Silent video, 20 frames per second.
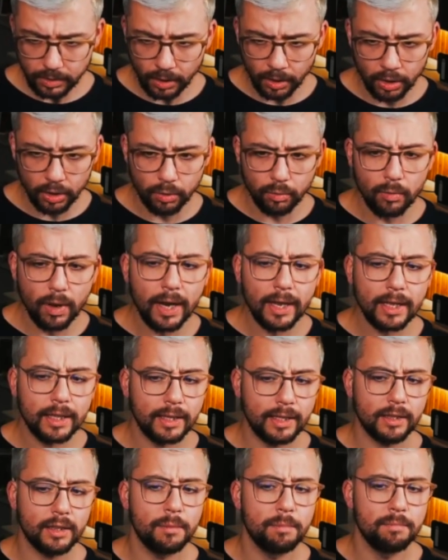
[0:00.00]
I'm going to right
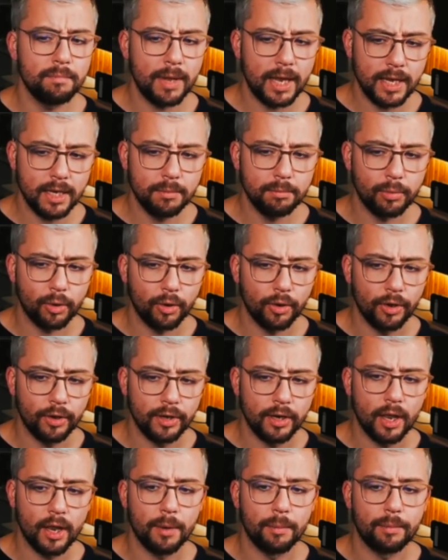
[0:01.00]
click the main
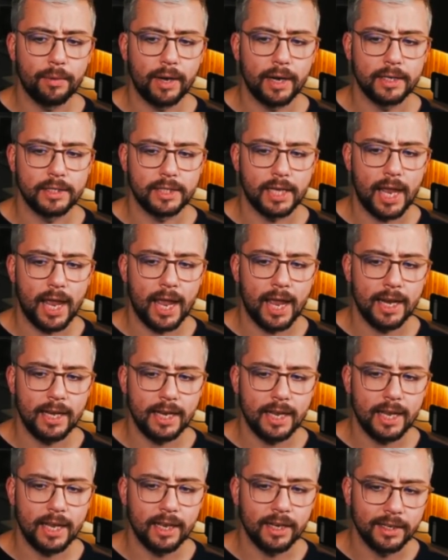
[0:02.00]
button and press
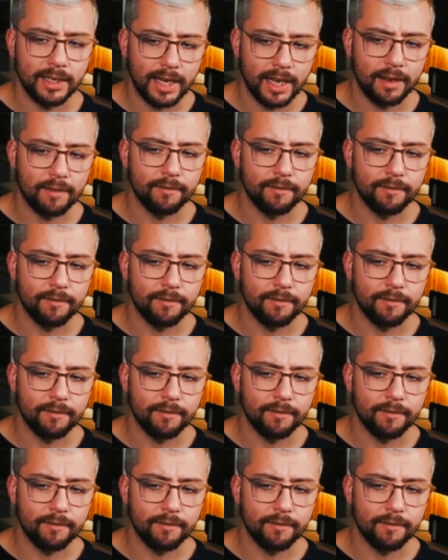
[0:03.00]
edit init